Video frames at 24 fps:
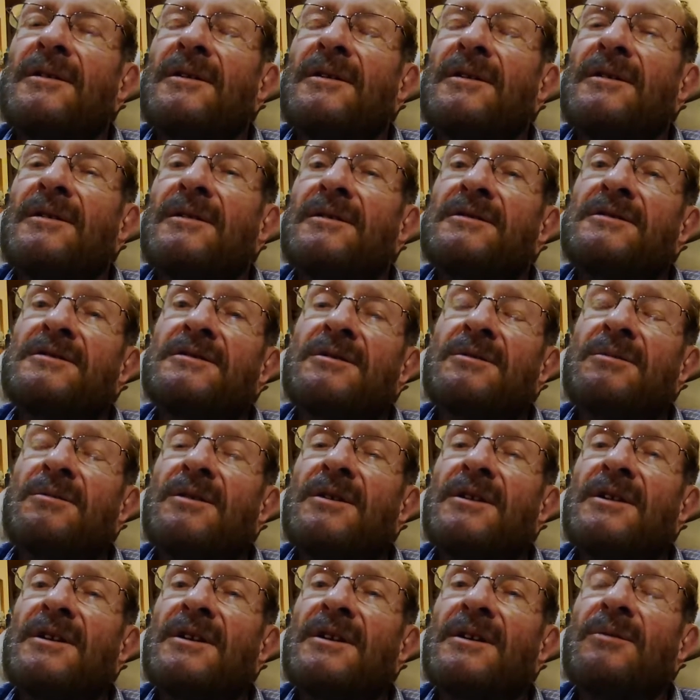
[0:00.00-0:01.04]

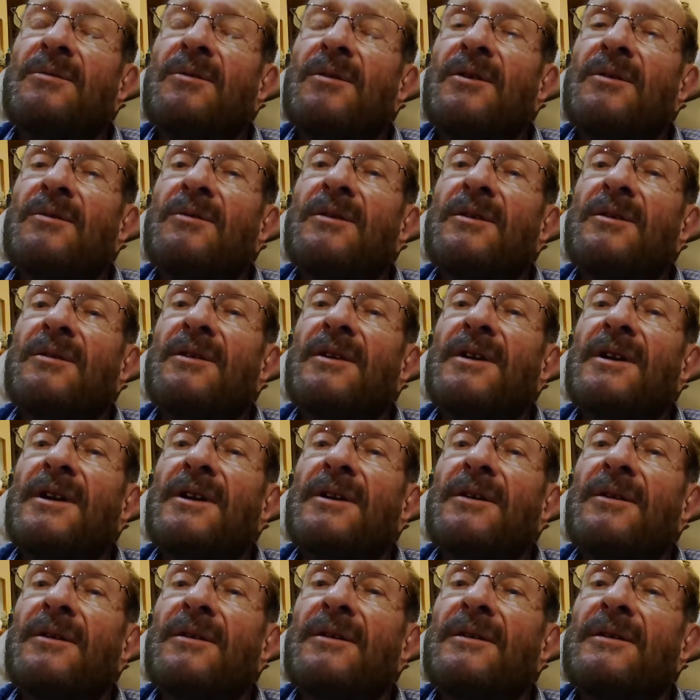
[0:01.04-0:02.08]
Consequently, what we
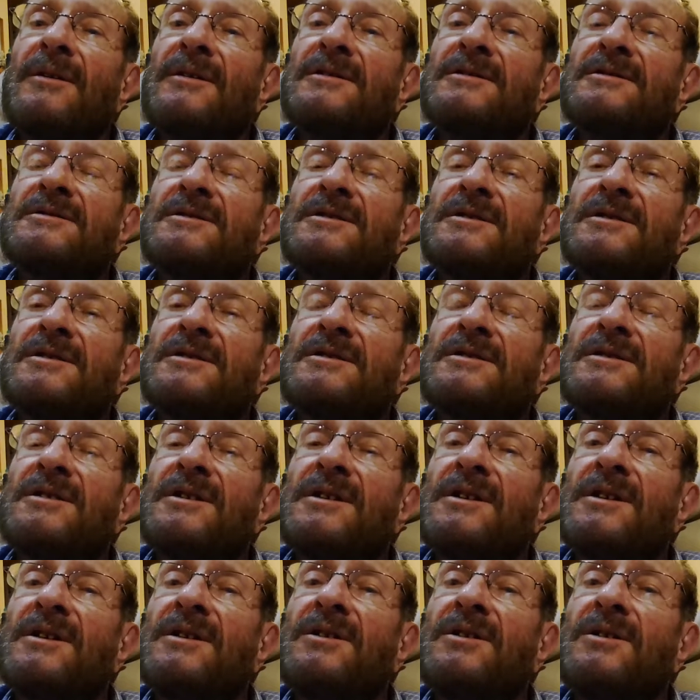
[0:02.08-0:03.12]
really are is just
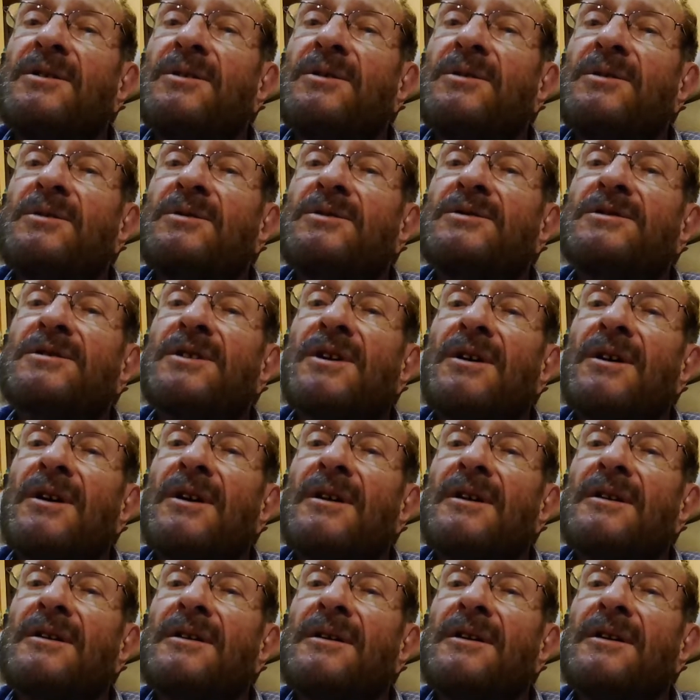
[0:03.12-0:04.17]
a huge
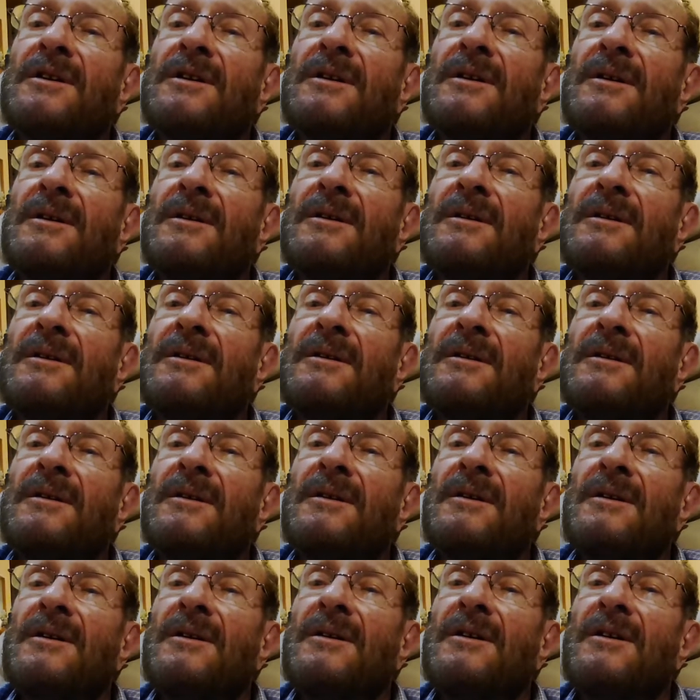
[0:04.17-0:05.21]
colony
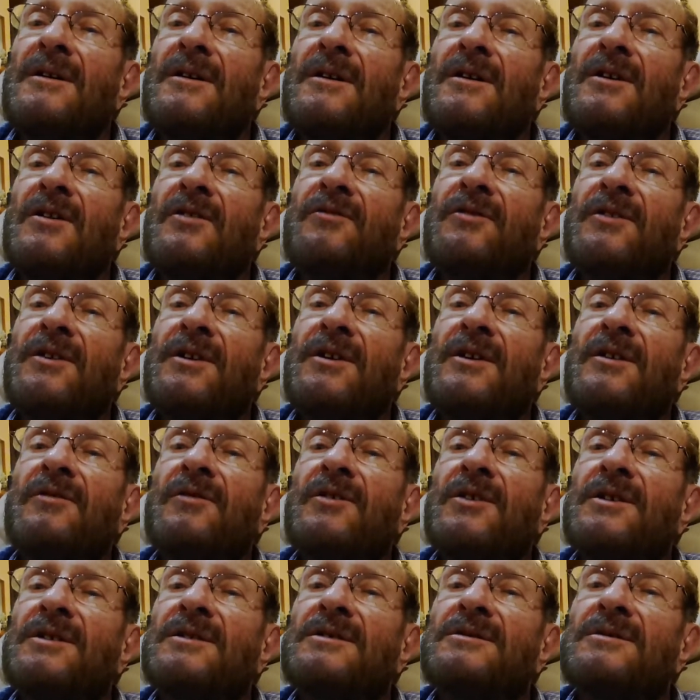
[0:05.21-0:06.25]
of
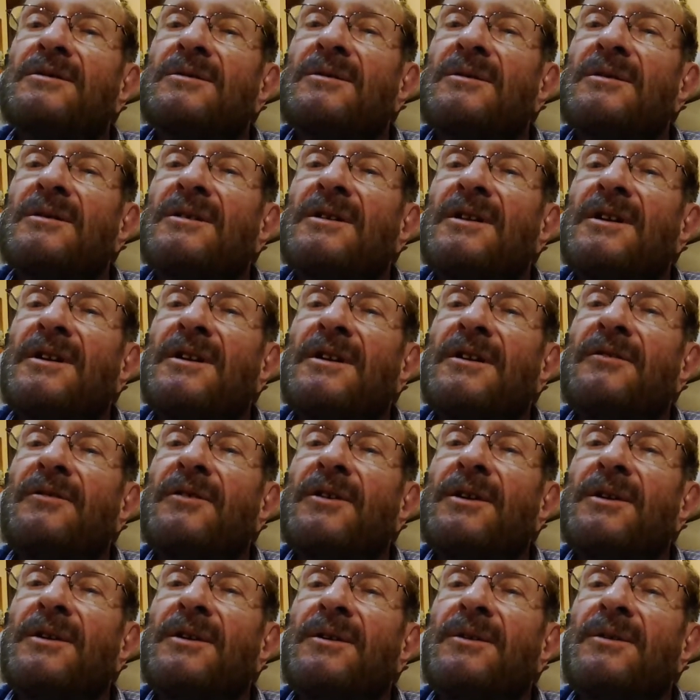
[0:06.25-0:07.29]
individual
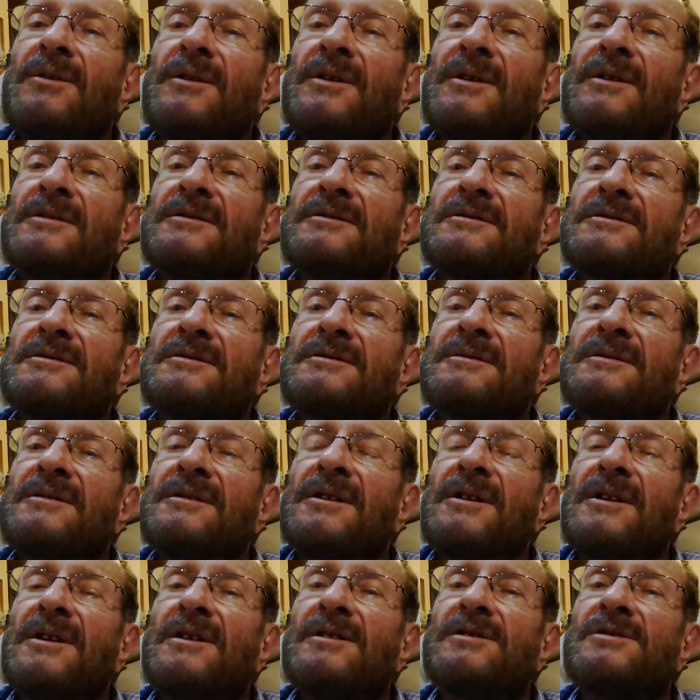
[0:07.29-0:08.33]
living units,
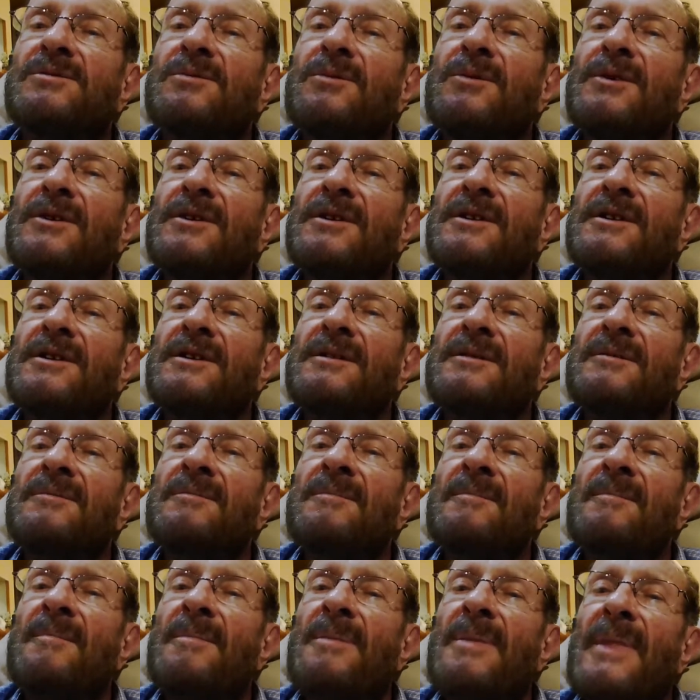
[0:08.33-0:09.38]
each one
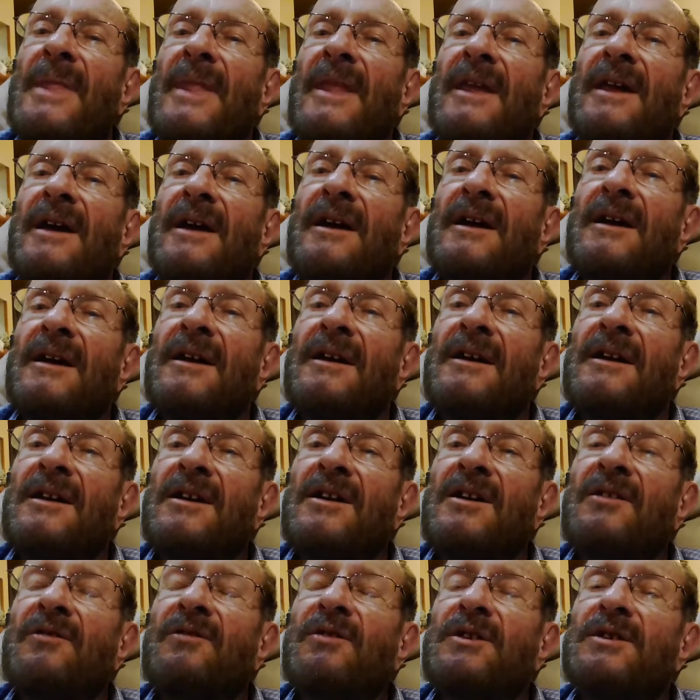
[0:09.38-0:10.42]
an
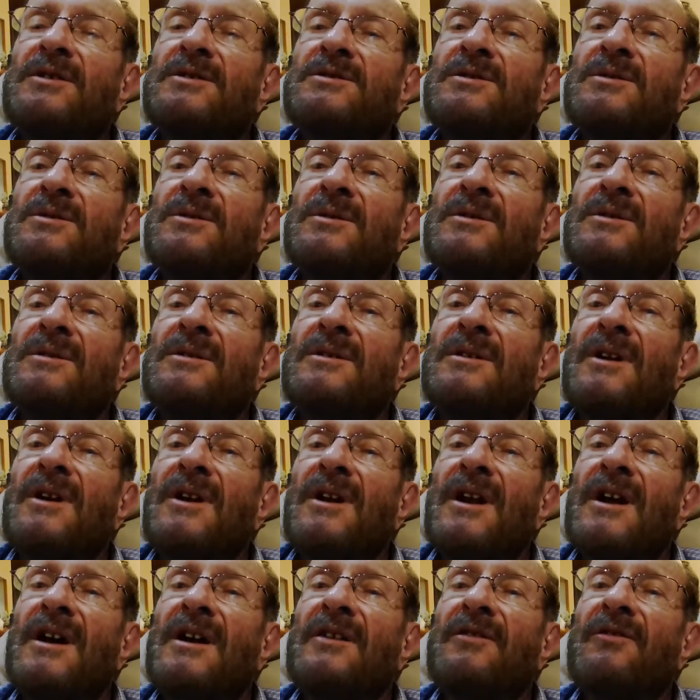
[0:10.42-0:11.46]
individual
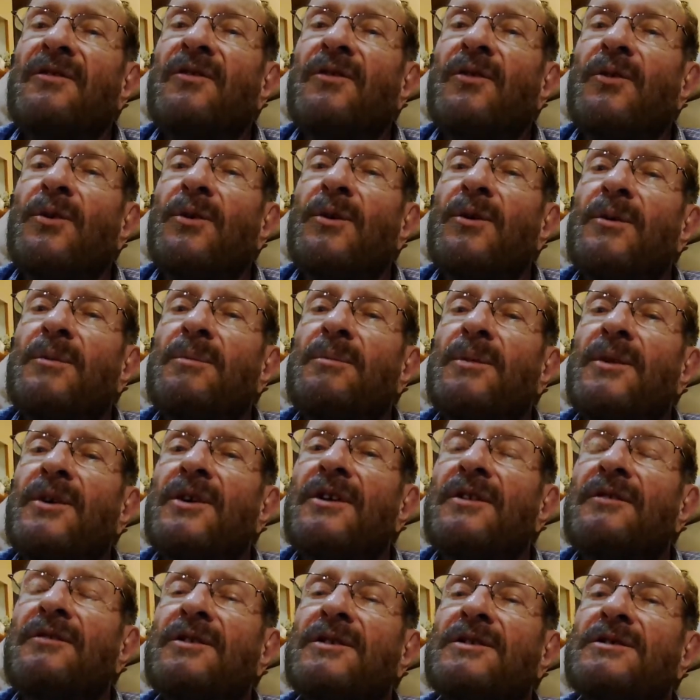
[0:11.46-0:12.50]
life form
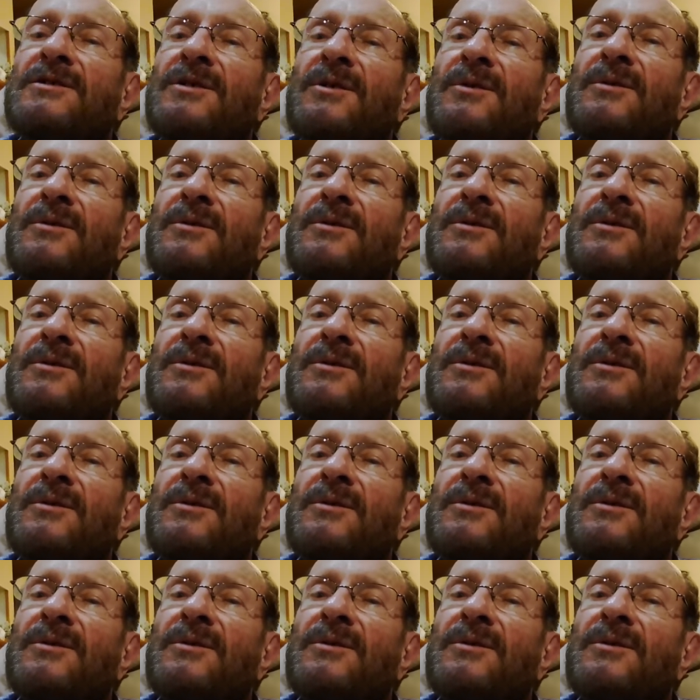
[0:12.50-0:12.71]
of its